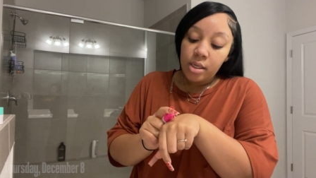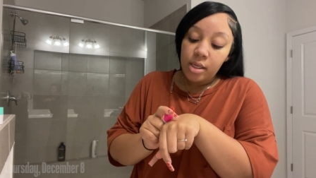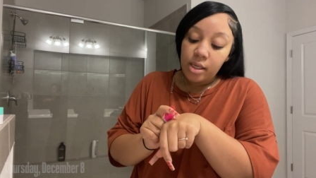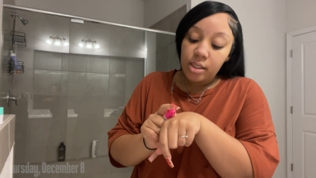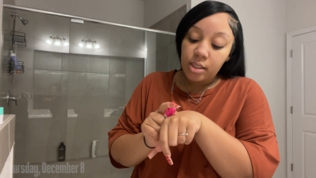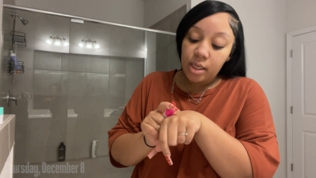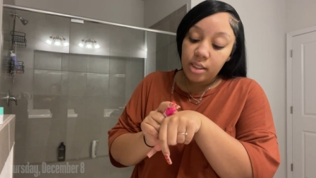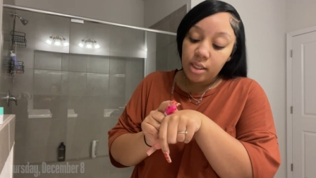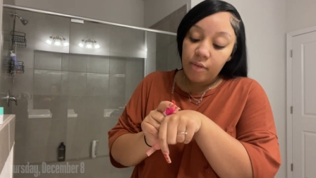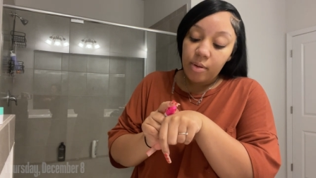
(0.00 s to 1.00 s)
since
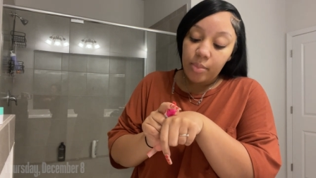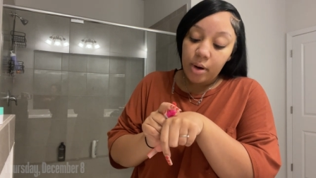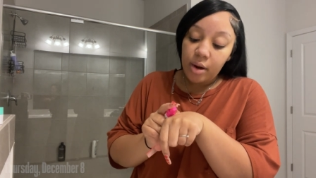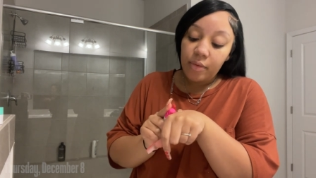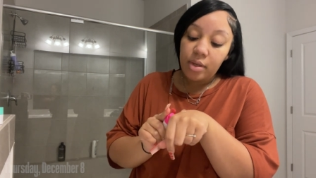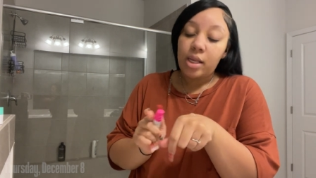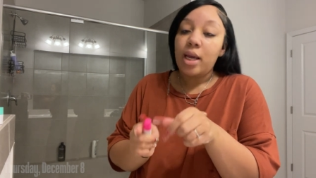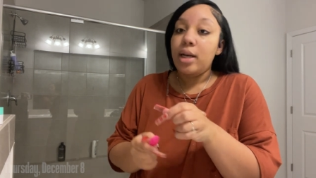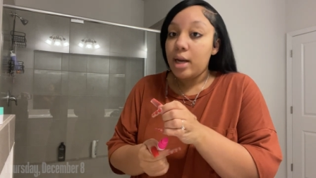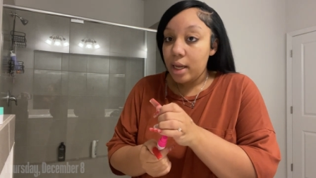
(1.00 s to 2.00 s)
giving birth it's like
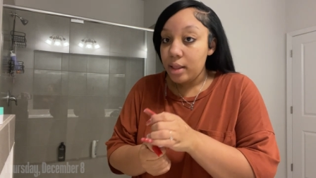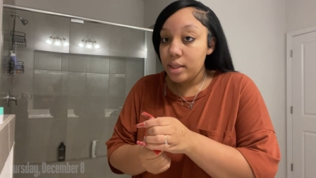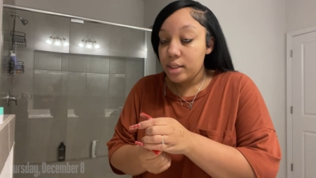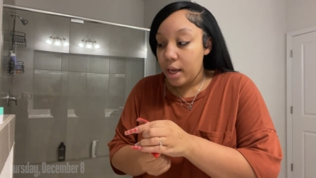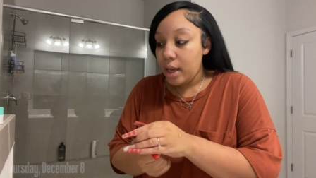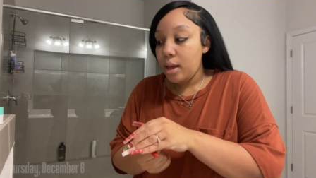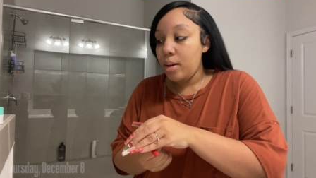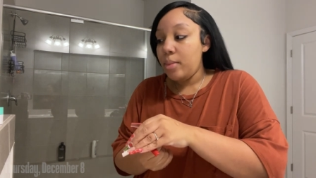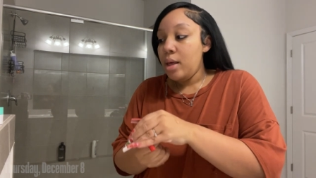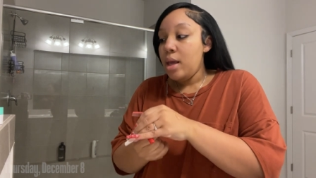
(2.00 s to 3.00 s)
not the
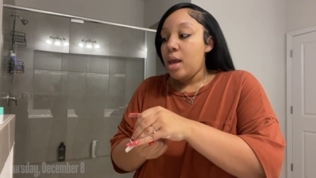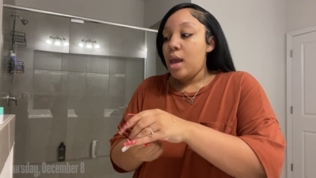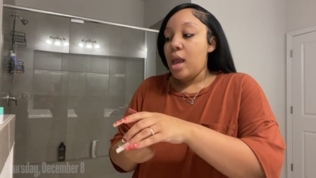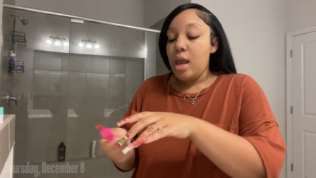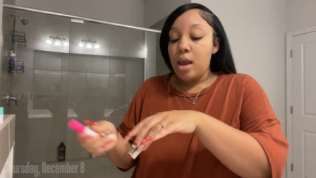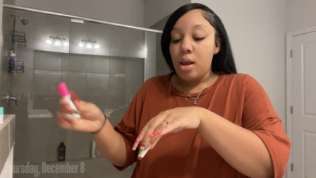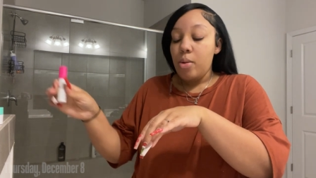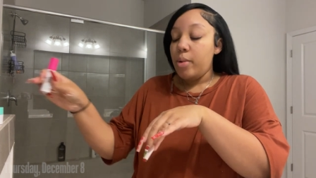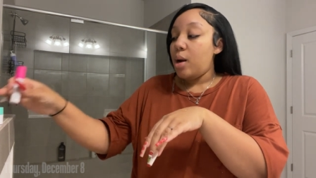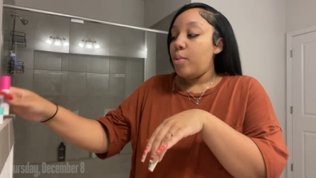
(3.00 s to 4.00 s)
same. And
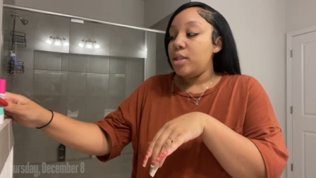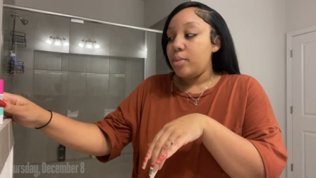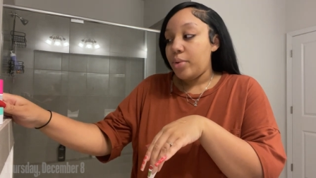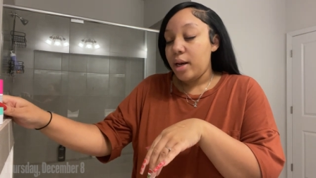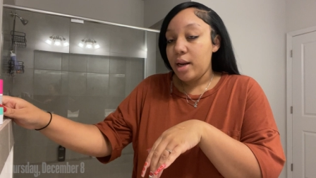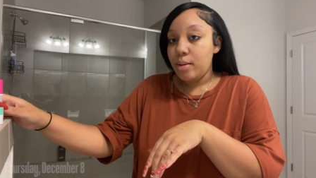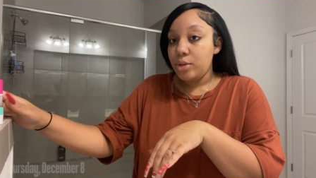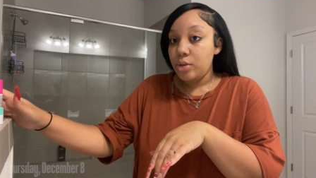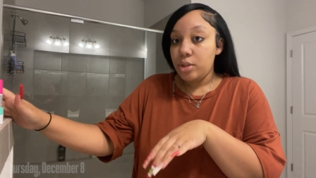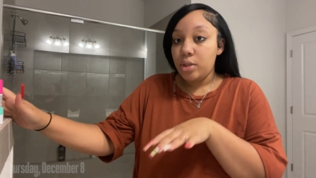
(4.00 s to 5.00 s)
when I wasn't pregnant, I
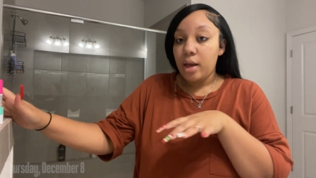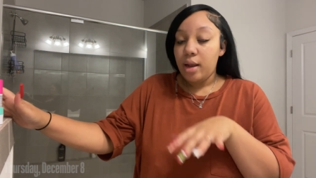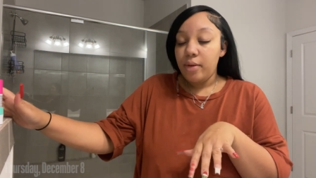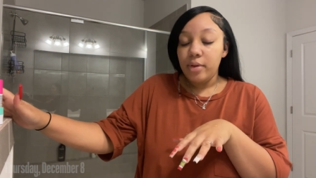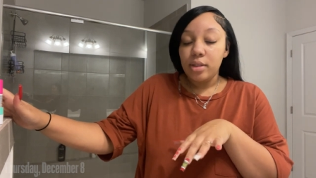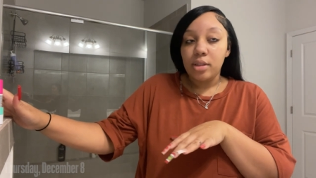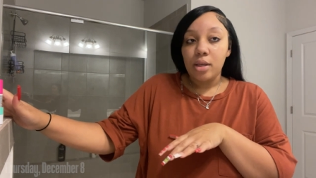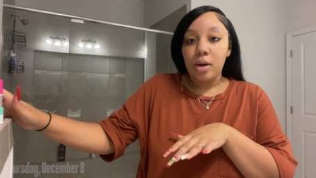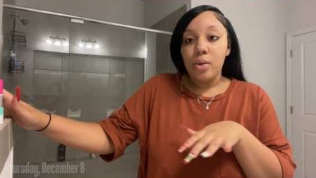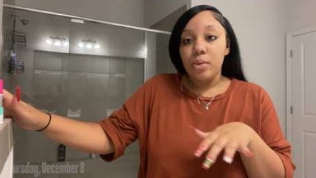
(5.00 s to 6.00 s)
was using Drunk Elephant.
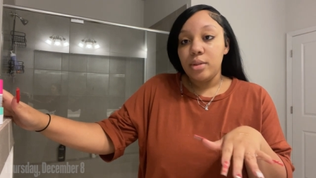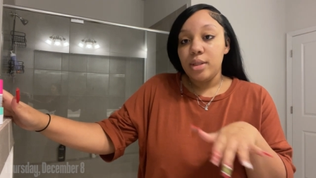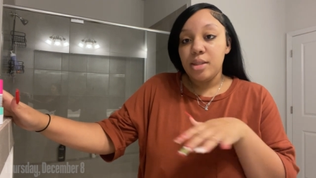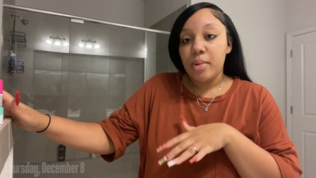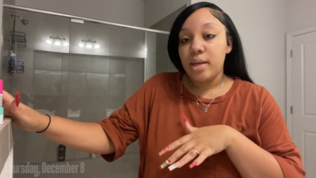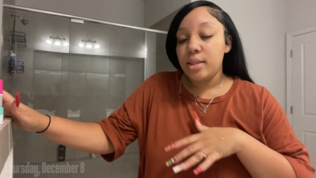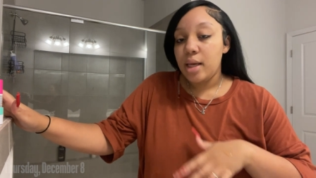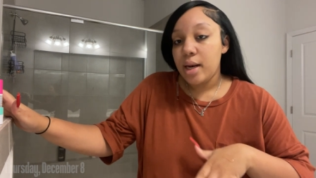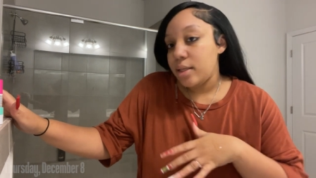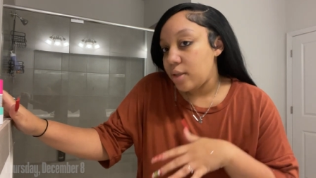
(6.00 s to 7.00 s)
So since my
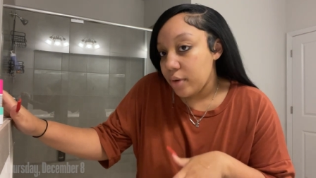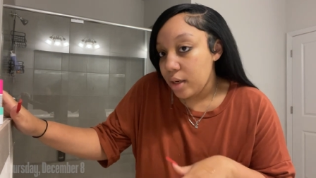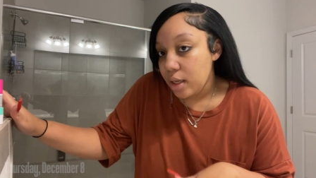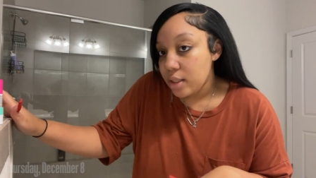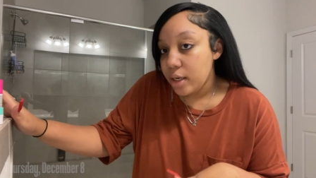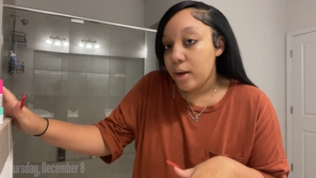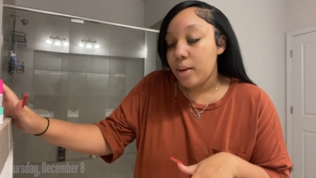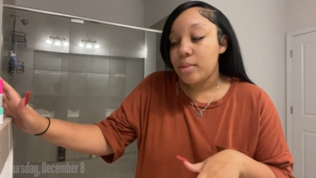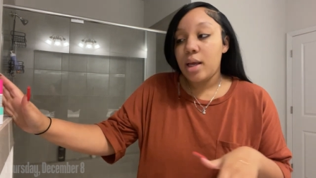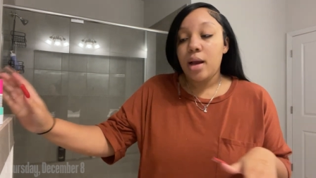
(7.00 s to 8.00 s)
skin has different needs now, I
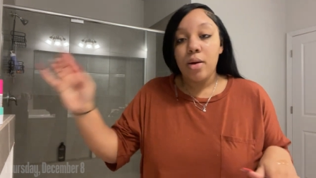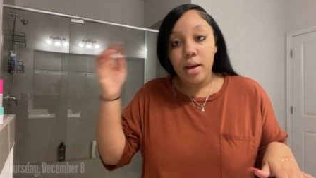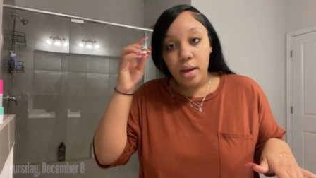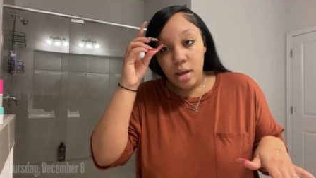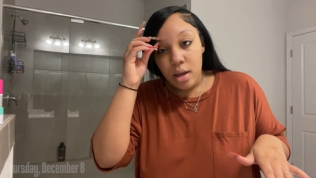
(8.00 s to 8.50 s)
was like, okay,